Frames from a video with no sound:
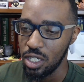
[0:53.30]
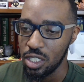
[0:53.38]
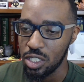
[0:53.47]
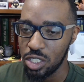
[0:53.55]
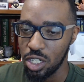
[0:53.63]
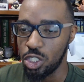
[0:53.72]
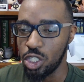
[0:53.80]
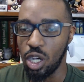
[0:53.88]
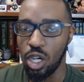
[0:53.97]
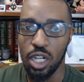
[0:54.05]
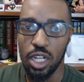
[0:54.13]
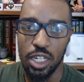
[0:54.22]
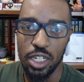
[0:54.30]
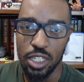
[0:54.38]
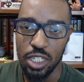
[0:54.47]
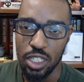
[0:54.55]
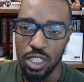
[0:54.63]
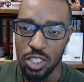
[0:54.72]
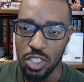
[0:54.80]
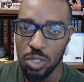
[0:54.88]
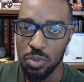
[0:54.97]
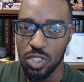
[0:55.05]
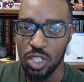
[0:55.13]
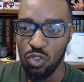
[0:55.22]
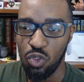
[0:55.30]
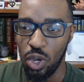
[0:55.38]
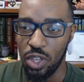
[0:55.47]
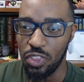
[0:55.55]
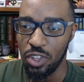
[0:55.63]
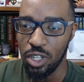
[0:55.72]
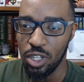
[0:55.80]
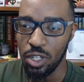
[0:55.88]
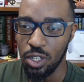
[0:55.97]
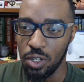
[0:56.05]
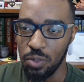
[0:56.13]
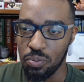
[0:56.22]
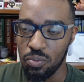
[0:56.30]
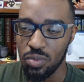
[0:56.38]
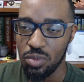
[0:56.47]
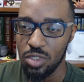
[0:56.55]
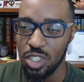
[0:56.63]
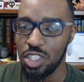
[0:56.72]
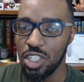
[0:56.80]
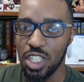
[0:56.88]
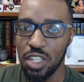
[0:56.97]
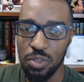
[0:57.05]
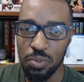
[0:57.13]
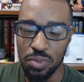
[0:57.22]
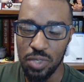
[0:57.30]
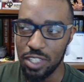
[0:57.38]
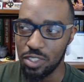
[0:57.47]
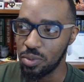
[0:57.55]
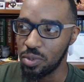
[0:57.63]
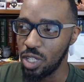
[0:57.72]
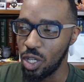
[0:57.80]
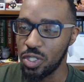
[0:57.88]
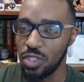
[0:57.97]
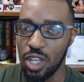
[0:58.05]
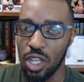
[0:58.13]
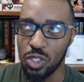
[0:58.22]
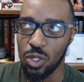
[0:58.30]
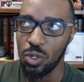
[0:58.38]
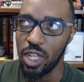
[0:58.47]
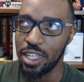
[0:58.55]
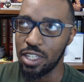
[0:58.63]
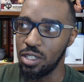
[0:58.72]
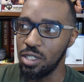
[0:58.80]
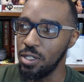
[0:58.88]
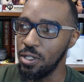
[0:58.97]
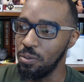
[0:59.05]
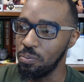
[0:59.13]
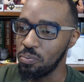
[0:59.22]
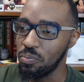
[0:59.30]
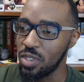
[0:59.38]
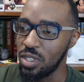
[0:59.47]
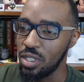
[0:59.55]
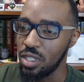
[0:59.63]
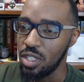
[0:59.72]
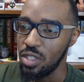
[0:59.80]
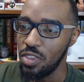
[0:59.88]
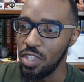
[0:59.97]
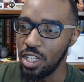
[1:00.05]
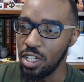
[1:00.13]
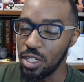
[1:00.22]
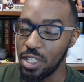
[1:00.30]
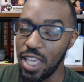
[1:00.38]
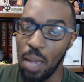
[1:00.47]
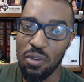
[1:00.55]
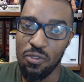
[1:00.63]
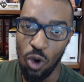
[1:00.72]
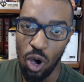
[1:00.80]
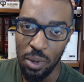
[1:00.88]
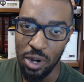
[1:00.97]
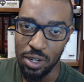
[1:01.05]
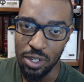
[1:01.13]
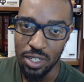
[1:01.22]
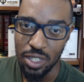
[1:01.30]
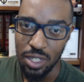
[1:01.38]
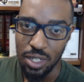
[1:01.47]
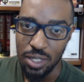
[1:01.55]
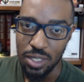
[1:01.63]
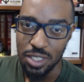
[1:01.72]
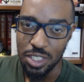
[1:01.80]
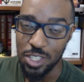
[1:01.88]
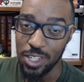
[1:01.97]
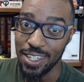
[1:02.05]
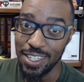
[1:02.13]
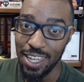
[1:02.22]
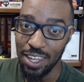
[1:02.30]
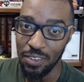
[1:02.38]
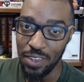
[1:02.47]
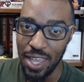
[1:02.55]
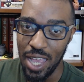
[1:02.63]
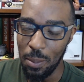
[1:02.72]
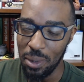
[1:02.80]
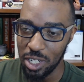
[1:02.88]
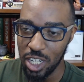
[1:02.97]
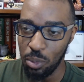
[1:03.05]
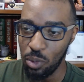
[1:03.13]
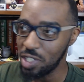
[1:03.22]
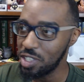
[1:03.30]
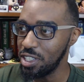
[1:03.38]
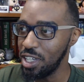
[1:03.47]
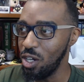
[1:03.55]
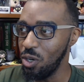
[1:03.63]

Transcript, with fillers: touch on some stuff with uh, just just give some like some closing thoughts on like uh, the uh, Game Informer shutdown that happened a couple weeks ago